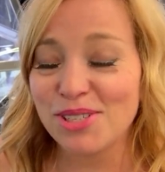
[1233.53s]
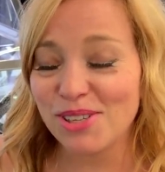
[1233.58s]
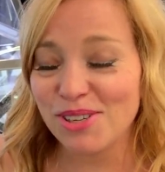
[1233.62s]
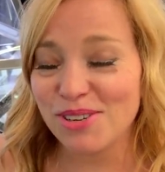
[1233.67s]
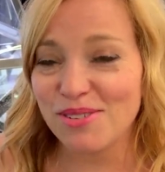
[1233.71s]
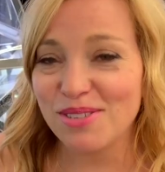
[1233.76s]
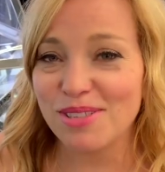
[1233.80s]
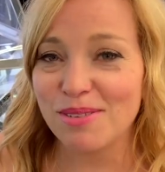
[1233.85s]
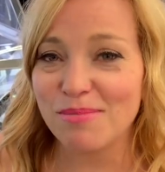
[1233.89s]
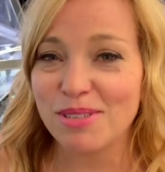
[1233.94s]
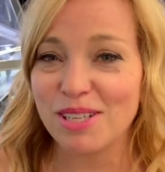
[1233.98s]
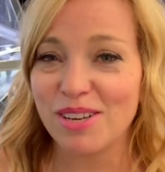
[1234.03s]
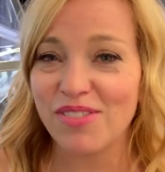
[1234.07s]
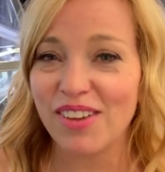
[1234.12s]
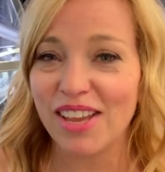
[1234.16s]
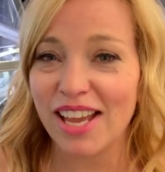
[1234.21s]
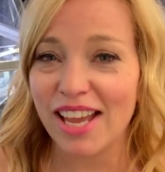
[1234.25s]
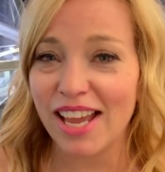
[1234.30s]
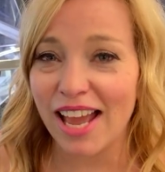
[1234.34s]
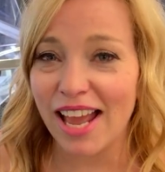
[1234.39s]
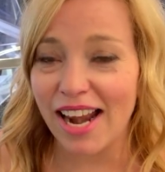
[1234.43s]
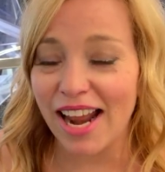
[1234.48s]
Cruz Subtivia
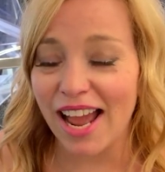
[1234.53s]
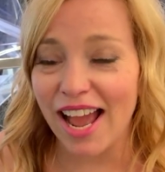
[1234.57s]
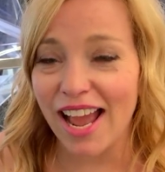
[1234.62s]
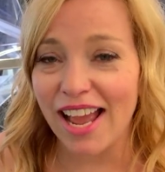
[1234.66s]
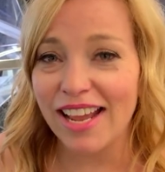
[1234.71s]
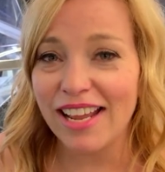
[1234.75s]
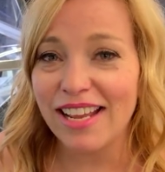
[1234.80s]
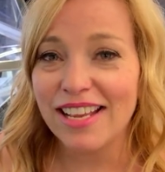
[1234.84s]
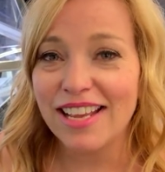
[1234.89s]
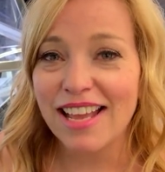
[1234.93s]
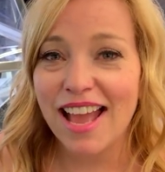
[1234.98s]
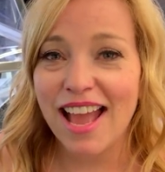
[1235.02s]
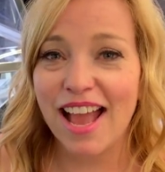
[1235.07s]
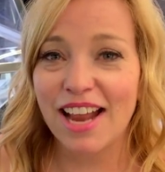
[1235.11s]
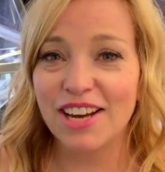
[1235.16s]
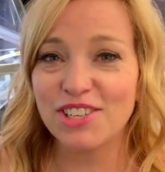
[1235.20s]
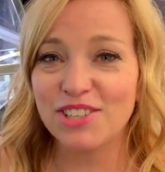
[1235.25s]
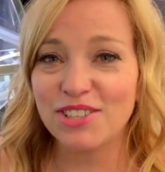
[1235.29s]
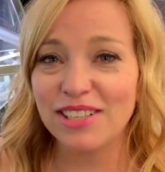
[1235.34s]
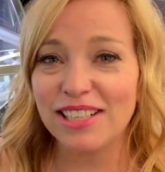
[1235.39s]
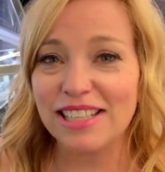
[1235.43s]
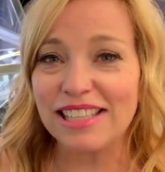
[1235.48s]
and I
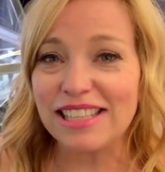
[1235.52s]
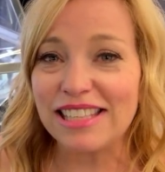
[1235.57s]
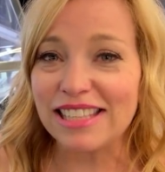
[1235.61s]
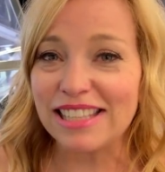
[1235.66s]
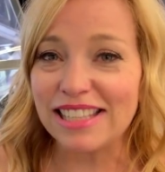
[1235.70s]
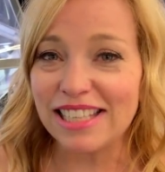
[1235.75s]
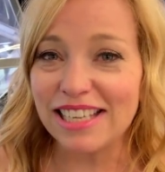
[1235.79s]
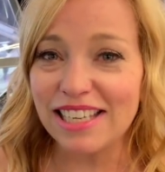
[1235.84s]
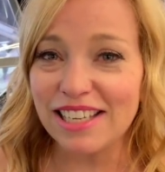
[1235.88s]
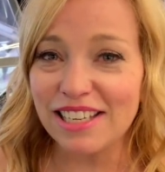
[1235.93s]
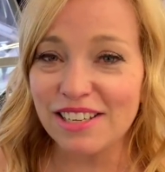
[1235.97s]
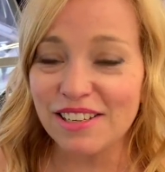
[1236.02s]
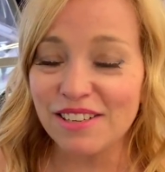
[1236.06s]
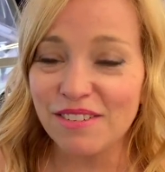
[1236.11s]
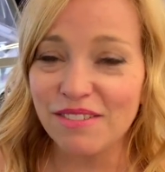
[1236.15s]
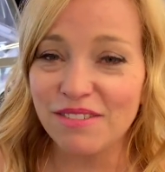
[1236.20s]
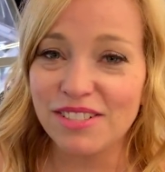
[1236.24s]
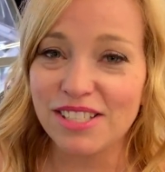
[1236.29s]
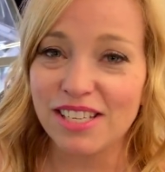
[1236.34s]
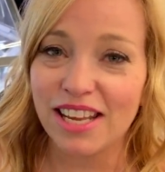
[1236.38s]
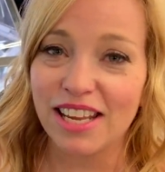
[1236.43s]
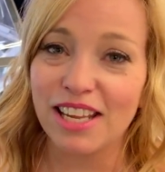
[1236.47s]
actually
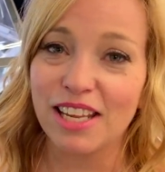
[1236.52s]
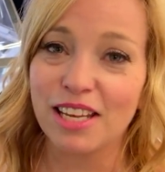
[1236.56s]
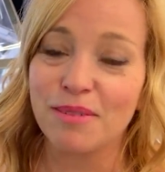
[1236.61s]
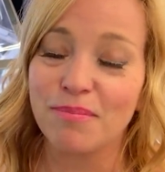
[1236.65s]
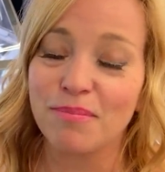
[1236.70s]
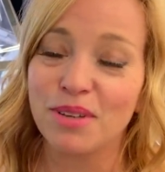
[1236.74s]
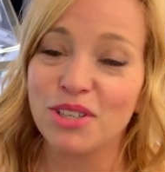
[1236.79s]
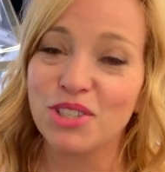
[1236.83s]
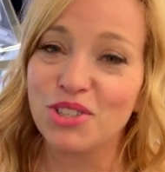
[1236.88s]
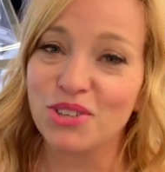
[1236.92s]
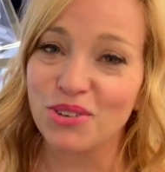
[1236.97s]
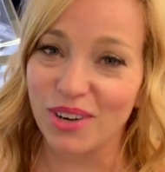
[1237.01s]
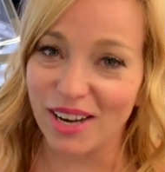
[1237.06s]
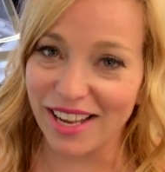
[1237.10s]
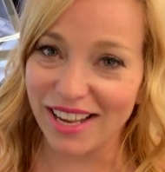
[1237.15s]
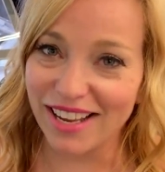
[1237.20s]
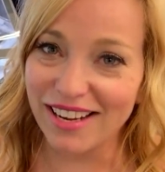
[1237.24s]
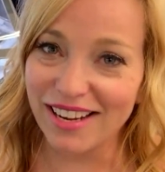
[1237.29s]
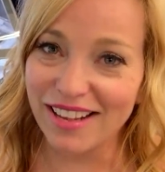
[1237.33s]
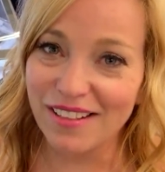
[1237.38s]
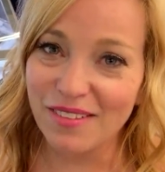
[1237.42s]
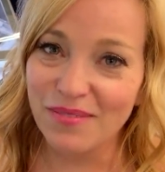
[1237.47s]
lived in Madrid